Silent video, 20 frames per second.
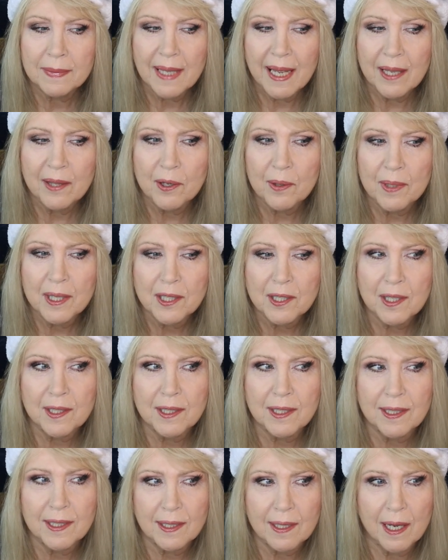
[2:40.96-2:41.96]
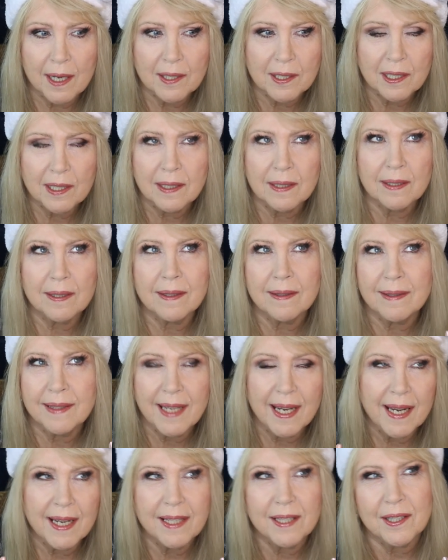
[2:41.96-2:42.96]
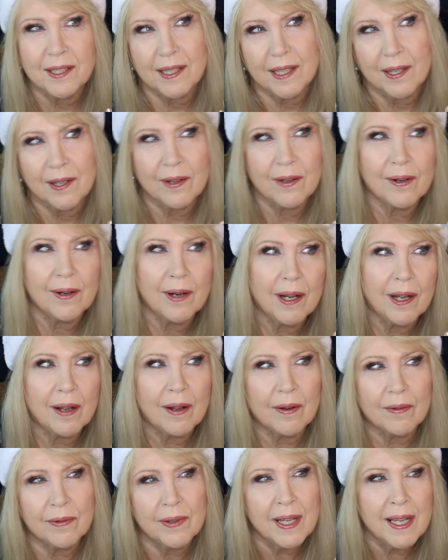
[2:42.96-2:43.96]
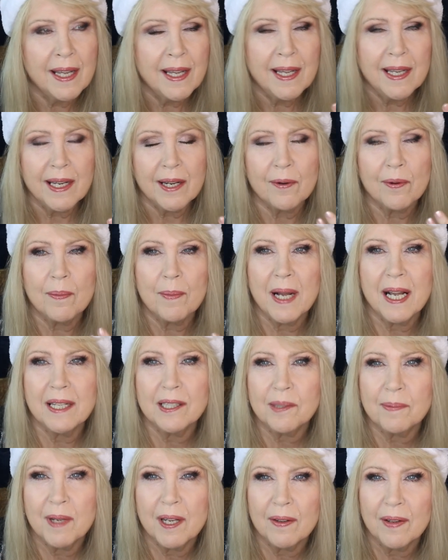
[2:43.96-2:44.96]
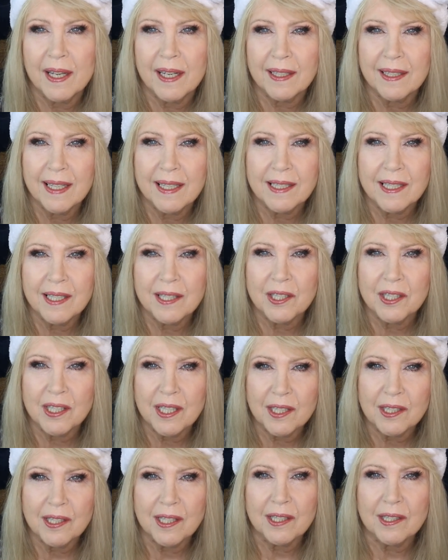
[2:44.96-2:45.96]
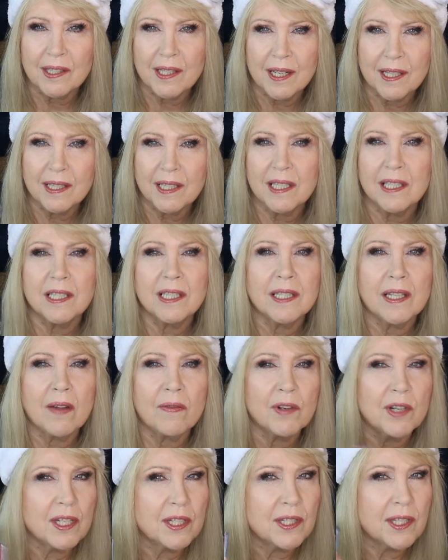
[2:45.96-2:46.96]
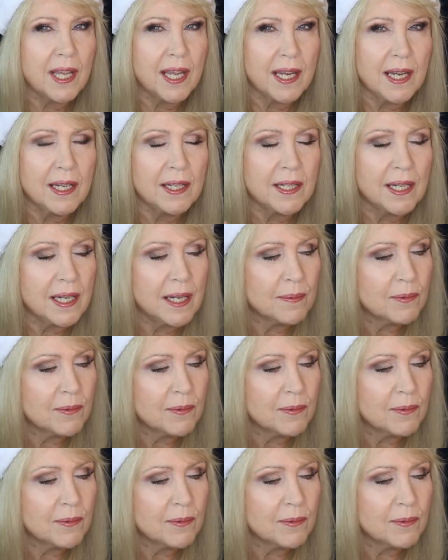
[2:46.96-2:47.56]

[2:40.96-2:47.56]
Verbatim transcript: and there is a taste here of, it reminds me of like 1960s, 1970s candy.